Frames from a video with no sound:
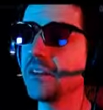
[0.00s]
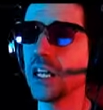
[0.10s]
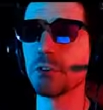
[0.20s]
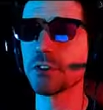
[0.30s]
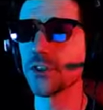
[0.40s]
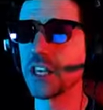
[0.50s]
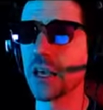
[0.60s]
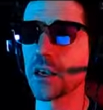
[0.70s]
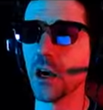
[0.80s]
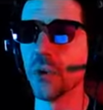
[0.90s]
character
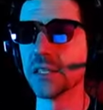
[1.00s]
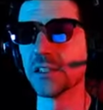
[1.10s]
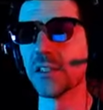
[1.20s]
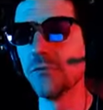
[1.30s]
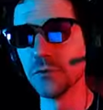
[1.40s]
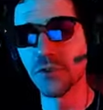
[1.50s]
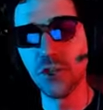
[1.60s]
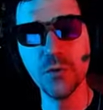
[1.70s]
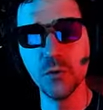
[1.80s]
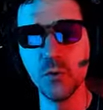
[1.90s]
Gecko is level
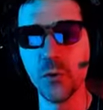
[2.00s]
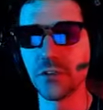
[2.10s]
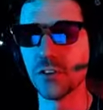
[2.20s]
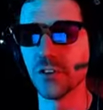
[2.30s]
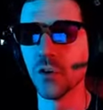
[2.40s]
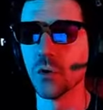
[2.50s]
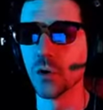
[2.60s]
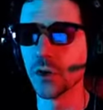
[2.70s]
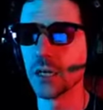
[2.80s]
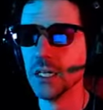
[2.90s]
2 with the
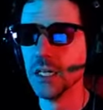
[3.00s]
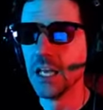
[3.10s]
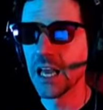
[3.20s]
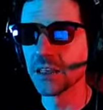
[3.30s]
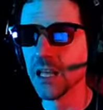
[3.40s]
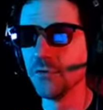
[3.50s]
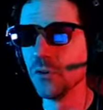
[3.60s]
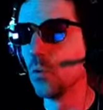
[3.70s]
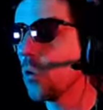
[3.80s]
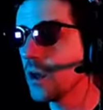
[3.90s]
sword, and level
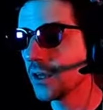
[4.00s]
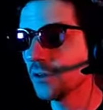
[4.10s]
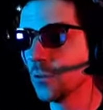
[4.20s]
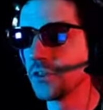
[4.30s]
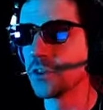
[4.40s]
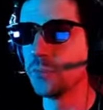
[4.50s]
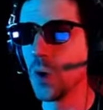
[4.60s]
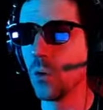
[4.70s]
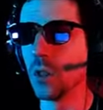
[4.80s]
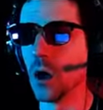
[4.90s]
1 with the
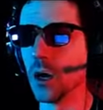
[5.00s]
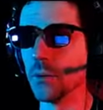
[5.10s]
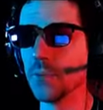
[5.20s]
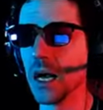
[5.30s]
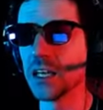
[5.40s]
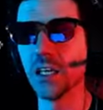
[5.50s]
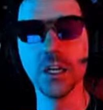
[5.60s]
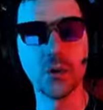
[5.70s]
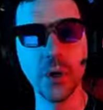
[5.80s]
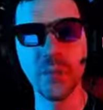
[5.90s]
pole arm, I'm going to
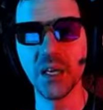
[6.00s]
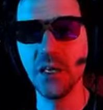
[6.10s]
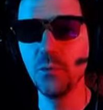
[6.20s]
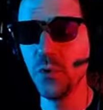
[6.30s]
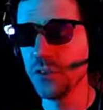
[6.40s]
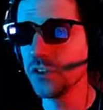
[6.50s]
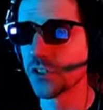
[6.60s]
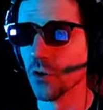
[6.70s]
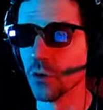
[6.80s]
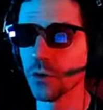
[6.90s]
equip him with the
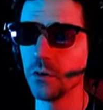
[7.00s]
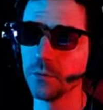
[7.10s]
sword,